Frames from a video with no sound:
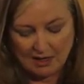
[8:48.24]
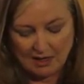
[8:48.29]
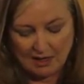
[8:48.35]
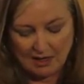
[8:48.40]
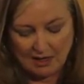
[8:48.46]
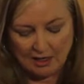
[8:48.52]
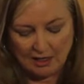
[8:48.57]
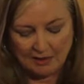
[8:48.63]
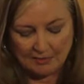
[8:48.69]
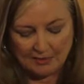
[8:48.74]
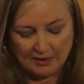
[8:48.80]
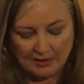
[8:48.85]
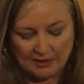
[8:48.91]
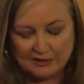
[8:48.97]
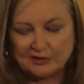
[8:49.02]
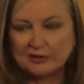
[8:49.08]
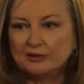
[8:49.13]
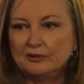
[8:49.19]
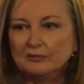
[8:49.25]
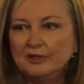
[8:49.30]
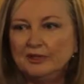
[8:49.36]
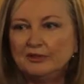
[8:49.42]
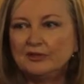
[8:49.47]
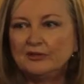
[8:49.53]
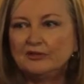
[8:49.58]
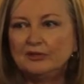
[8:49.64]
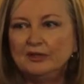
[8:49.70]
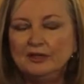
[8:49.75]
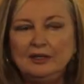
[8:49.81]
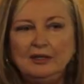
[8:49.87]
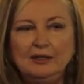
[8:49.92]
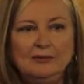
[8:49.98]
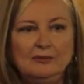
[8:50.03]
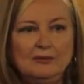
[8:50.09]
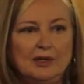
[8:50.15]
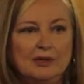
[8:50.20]
in a surreal
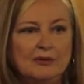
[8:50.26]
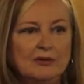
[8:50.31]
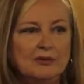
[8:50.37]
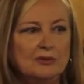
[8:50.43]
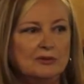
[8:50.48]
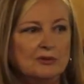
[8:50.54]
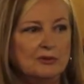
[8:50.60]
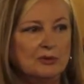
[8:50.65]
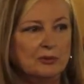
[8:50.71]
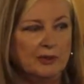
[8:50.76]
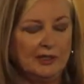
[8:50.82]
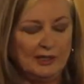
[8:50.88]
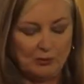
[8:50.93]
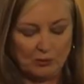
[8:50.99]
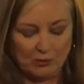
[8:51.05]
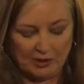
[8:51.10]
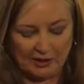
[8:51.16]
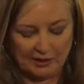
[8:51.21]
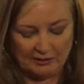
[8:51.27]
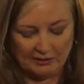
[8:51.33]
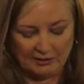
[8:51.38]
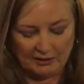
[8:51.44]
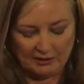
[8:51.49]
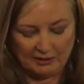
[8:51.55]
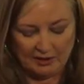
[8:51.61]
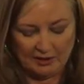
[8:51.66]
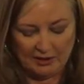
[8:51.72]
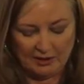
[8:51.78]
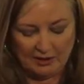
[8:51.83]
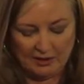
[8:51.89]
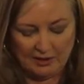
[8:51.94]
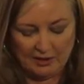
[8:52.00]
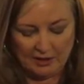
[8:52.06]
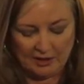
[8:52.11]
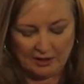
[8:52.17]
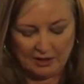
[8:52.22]
scene with 21,
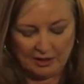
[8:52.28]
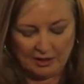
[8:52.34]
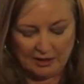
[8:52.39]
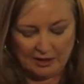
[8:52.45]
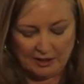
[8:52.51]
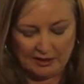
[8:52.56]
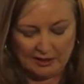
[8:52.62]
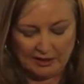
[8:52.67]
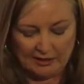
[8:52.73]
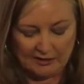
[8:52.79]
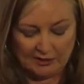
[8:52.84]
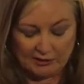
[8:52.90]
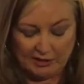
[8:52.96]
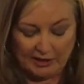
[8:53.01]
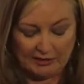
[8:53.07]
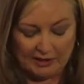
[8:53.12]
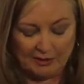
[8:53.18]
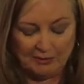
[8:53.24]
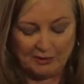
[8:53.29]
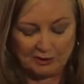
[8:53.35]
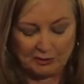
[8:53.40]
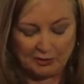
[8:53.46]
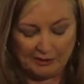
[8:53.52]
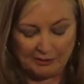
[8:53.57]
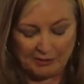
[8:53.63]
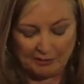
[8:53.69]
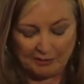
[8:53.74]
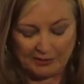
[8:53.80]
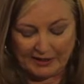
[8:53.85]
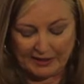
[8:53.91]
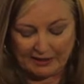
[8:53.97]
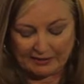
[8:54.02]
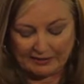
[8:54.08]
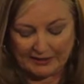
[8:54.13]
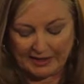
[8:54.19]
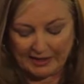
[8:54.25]
in a straight line with 21
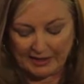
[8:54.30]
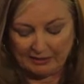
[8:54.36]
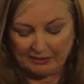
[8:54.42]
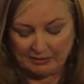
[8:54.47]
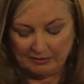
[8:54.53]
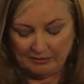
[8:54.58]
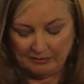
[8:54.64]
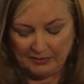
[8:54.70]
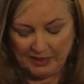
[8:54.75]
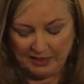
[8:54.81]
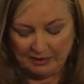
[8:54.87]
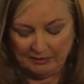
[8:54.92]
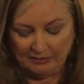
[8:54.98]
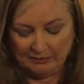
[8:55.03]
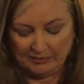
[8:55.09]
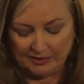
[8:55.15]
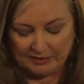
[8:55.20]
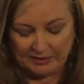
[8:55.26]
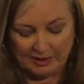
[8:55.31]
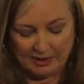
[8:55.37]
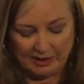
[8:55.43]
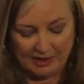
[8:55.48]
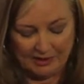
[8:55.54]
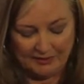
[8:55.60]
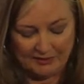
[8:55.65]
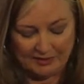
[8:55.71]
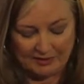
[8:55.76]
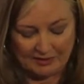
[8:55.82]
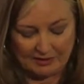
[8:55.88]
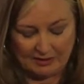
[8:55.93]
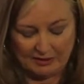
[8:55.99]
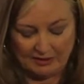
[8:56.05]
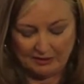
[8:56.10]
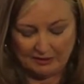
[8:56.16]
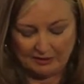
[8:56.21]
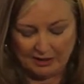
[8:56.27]
black-clad men with knives.
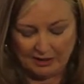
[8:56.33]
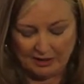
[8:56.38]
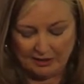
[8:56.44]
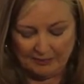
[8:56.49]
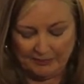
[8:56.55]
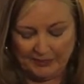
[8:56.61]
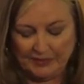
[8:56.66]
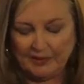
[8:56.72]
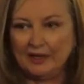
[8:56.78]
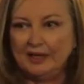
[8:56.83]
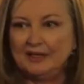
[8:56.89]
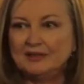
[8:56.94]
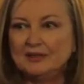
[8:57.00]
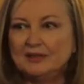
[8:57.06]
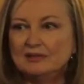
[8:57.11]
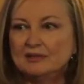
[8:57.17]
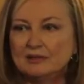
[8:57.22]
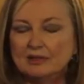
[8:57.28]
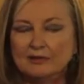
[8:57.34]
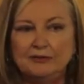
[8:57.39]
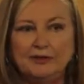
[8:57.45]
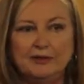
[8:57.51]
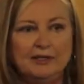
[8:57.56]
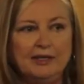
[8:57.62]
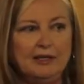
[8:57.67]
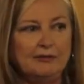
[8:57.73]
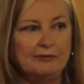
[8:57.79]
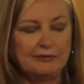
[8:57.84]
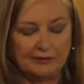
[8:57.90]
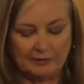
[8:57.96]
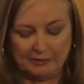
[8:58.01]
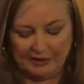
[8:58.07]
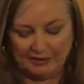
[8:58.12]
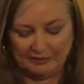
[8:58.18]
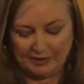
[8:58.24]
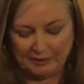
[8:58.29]
ISIS affiliate
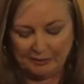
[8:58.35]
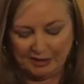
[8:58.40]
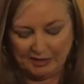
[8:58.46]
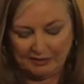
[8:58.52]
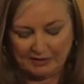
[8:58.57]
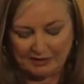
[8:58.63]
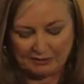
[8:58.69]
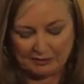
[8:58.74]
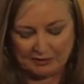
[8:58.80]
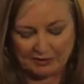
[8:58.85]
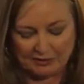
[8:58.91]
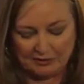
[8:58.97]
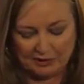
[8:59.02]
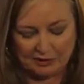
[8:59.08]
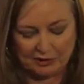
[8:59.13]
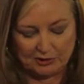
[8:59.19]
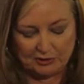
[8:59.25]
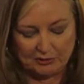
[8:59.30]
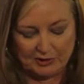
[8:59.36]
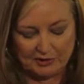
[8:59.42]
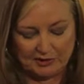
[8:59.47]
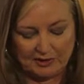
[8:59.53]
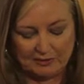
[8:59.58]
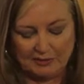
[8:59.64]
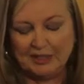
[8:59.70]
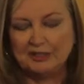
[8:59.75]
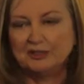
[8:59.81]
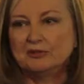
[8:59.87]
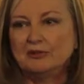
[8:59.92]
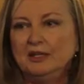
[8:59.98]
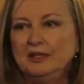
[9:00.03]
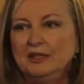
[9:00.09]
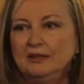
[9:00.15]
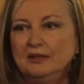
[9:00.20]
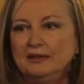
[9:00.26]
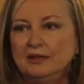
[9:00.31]
from in Libya. This was on the shores of the
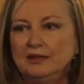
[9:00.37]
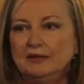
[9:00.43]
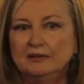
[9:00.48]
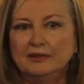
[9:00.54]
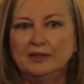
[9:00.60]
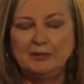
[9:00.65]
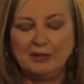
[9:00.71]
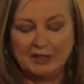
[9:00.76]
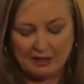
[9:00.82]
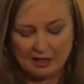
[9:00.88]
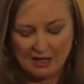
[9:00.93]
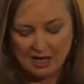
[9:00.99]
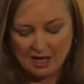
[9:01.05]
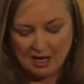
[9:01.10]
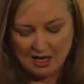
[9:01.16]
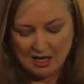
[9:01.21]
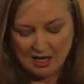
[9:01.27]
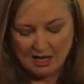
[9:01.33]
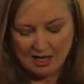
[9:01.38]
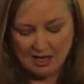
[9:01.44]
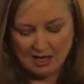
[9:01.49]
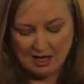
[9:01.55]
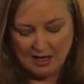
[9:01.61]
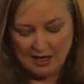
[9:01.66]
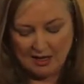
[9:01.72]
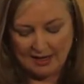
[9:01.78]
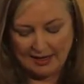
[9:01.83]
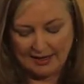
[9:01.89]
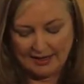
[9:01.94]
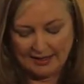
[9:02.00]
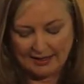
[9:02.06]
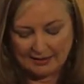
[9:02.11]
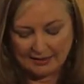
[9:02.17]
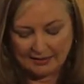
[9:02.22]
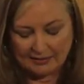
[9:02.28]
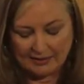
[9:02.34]
Mediterranean in Libya.
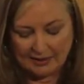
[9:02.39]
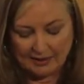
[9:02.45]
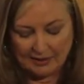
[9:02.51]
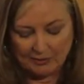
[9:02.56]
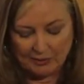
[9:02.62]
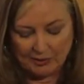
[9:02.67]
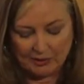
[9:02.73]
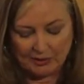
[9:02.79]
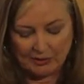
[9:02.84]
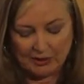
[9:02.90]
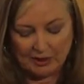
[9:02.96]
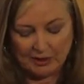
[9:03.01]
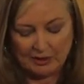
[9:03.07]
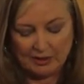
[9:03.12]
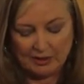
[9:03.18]
And they were,